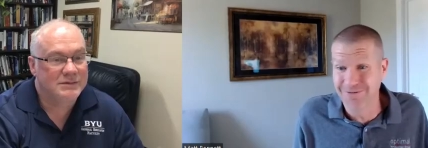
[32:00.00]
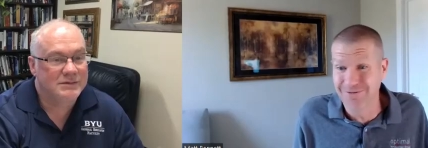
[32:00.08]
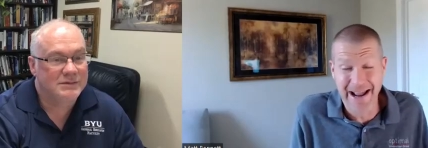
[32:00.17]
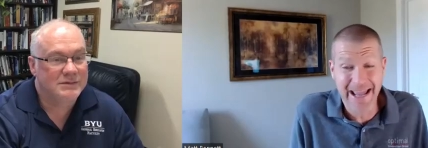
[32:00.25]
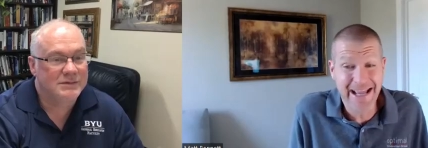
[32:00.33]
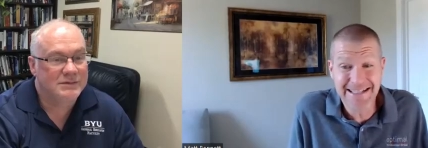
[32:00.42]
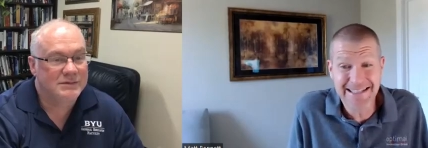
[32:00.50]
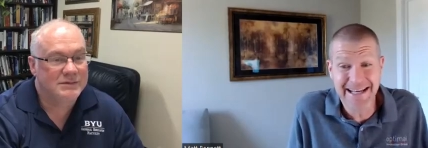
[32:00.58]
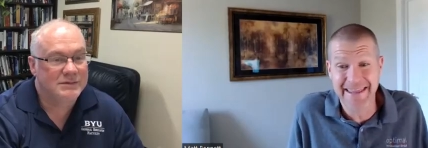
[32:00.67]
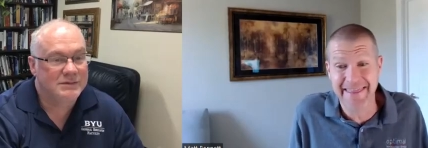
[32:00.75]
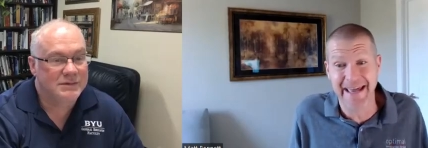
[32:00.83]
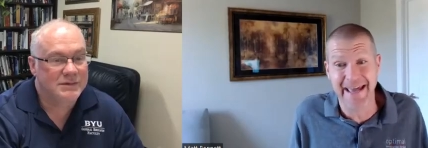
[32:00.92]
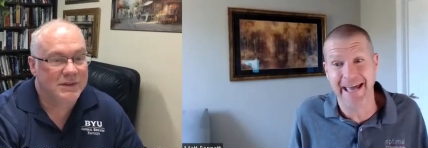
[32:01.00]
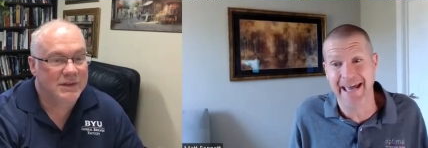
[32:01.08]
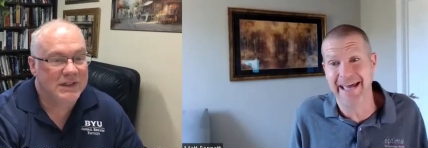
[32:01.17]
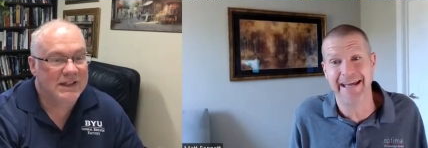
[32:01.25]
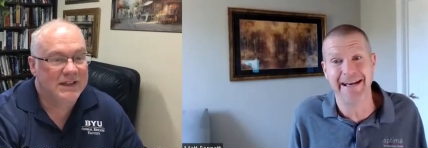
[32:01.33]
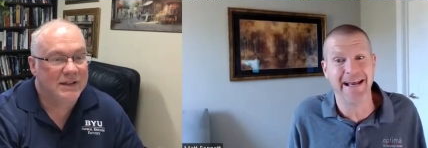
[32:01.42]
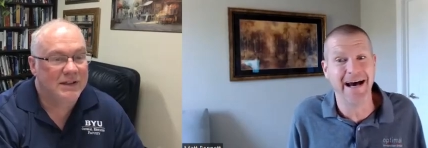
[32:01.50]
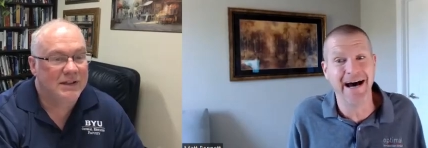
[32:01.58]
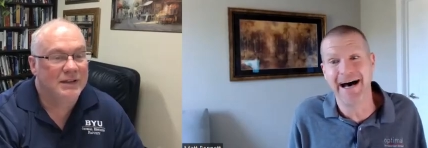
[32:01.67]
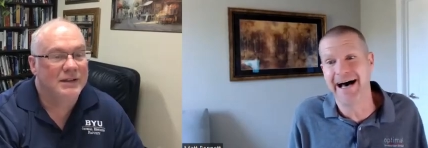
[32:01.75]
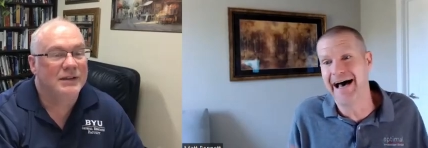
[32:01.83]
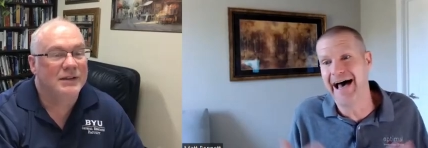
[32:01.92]
Speaker 1: rate and then
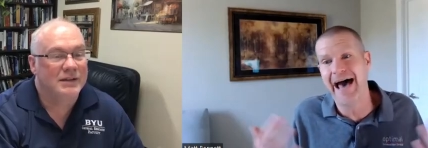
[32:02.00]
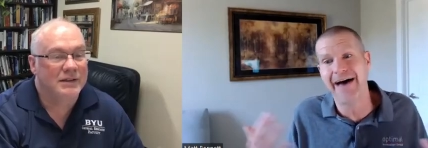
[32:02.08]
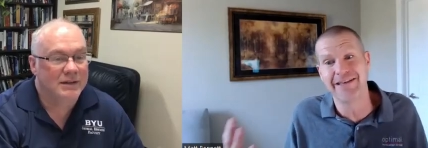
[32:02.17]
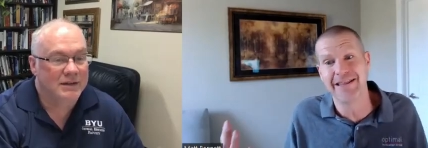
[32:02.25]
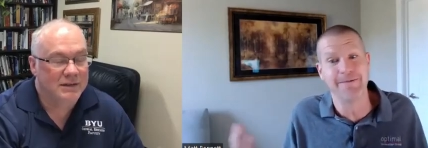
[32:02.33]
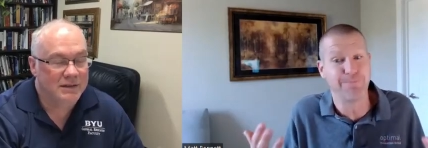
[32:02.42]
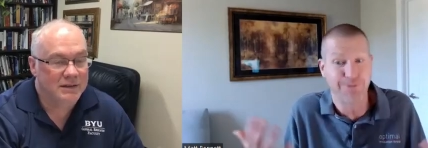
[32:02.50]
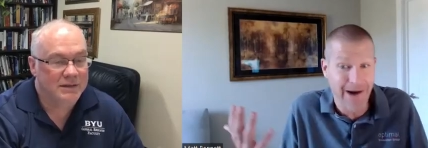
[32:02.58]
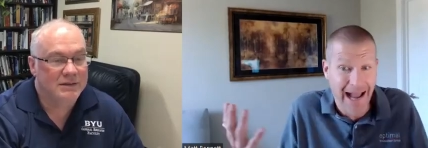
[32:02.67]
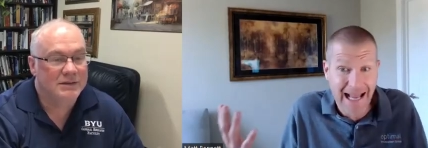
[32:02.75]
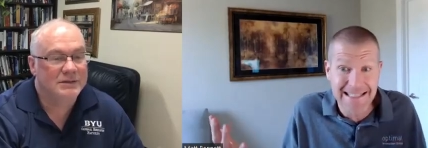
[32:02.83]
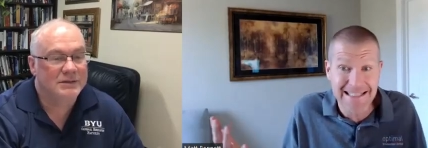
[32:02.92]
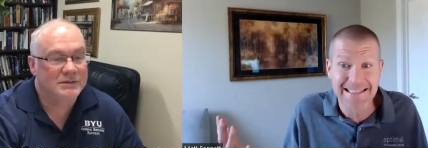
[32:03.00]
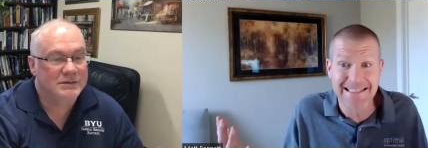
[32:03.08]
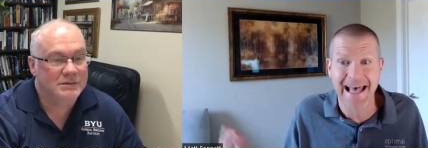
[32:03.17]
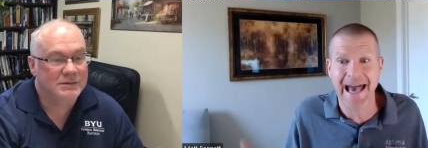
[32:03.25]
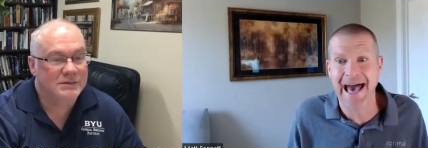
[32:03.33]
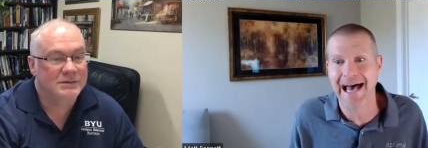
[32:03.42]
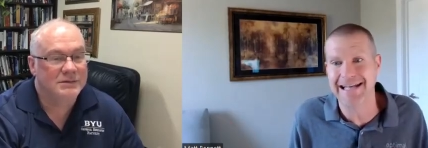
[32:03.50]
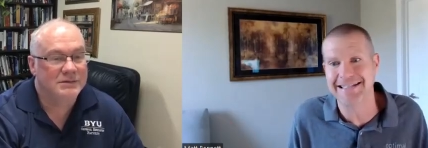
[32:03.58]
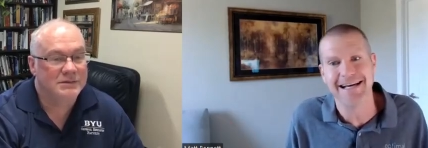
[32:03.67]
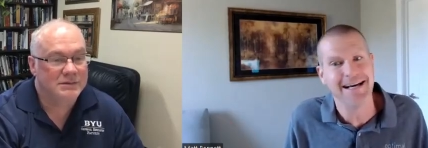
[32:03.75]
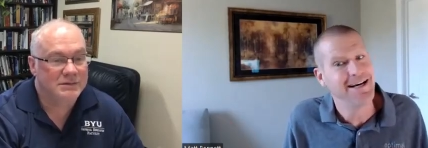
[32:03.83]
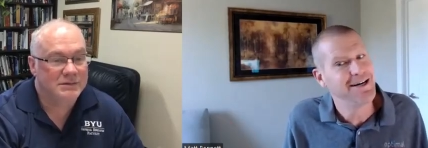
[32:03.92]
having them practice
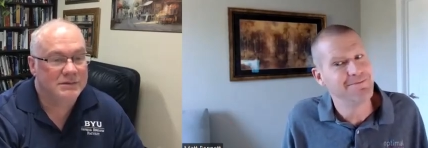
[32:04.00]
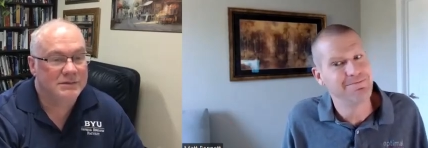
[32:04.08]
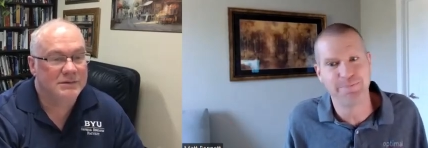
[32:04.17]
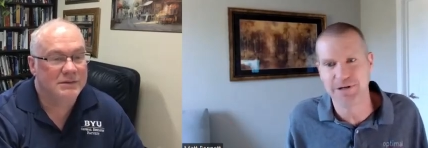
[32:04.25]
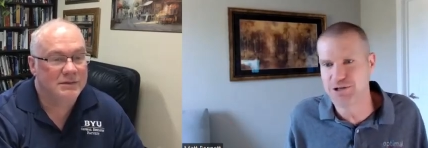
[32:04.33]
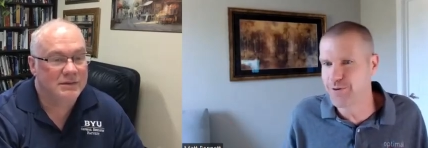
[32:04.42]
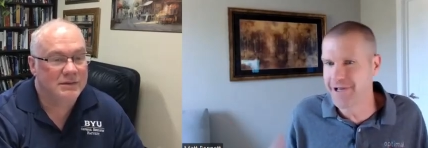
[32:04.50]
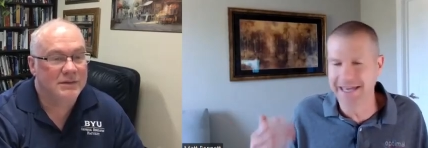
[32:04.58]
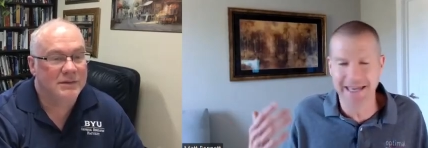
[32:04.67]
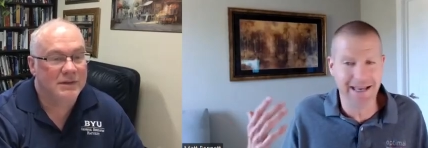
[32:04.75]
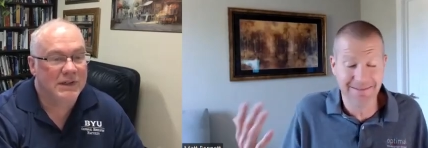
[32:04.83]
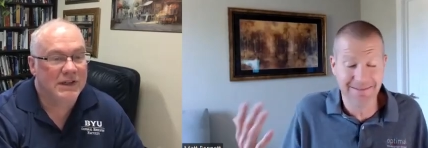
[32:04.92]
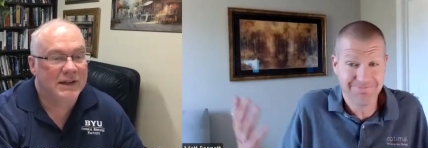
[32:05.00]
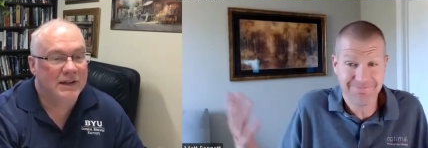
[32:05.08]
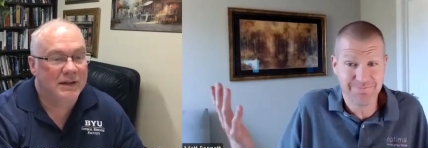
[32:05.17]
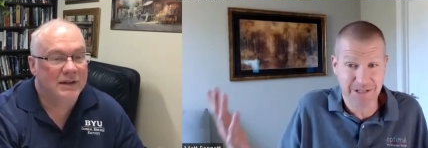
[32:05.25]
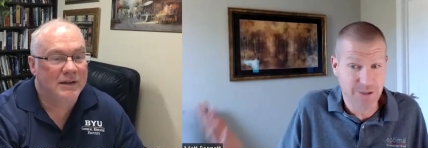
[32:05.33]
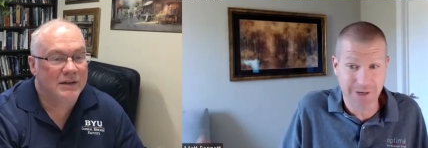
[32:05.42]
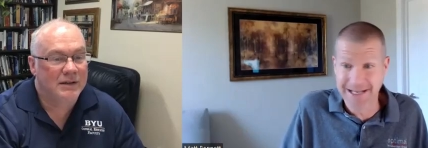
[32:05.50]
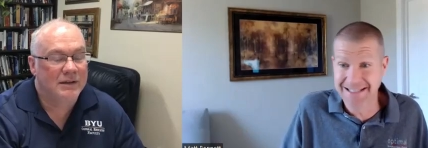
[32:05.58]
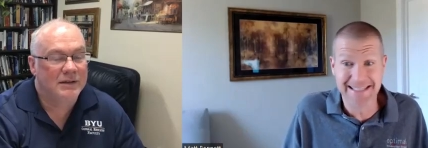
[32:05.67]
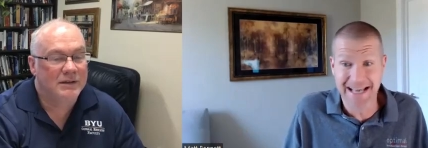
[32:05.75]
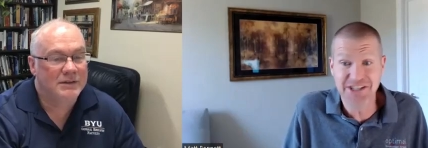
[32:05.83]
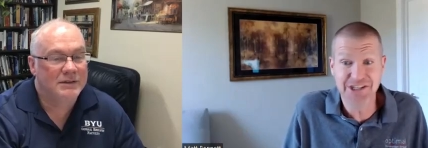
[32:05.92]
that between
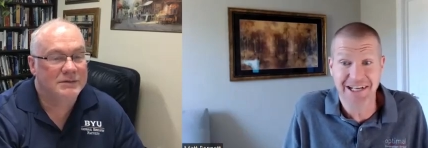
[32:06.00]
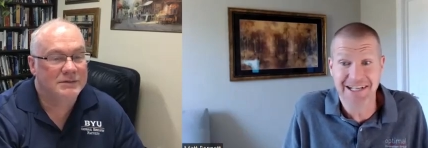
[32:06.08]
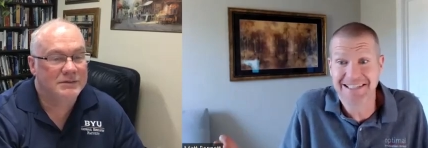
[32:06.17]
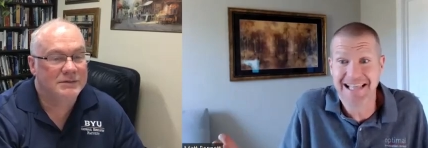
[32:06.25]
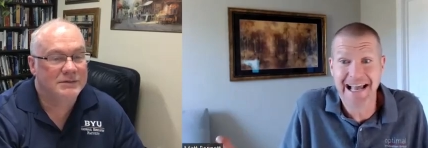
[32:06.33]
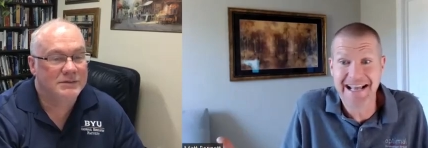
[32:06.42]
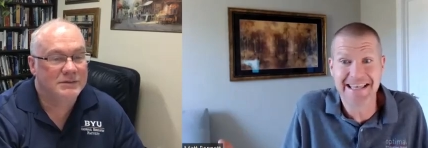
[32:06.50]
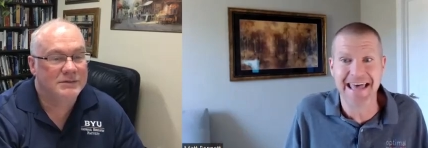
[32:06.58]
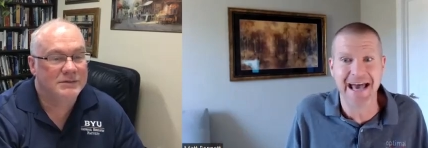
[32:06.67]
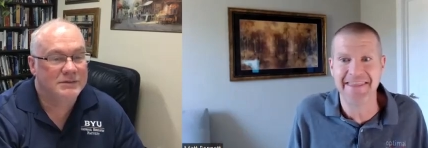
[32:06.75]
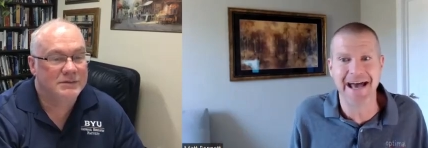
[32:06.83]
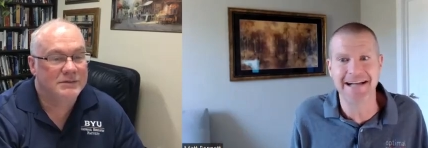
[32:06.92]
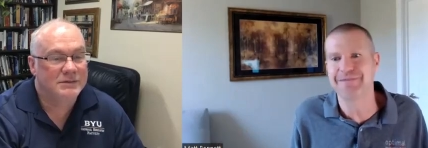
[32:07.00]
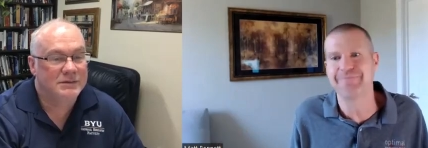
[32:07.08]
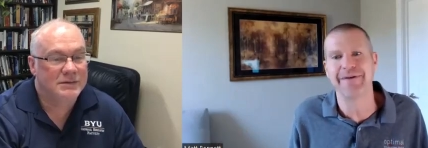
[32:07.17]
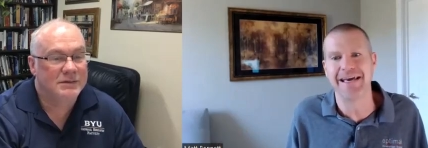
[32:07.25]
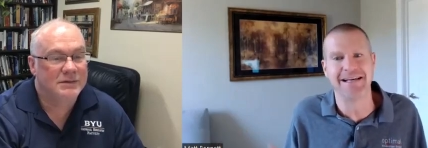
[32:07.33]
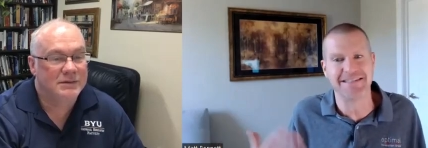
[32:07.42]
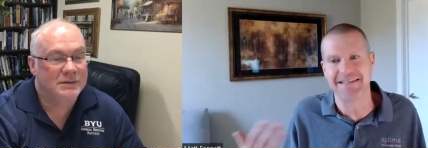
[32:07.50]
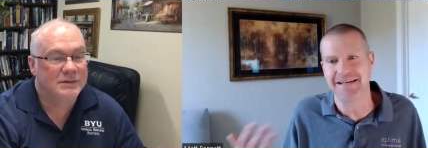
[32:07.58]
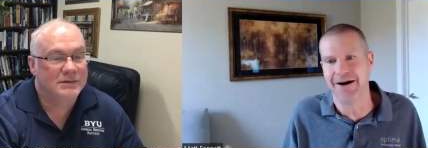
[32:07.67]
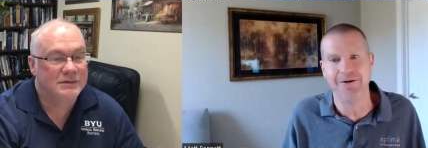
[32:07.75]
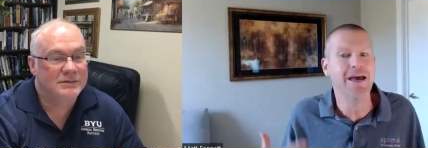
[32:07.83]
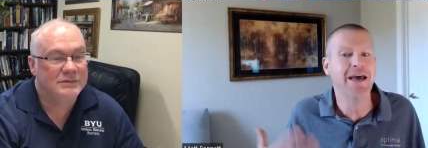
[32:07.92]
between sessions like that that to me is
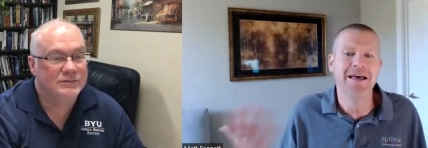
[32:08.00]
so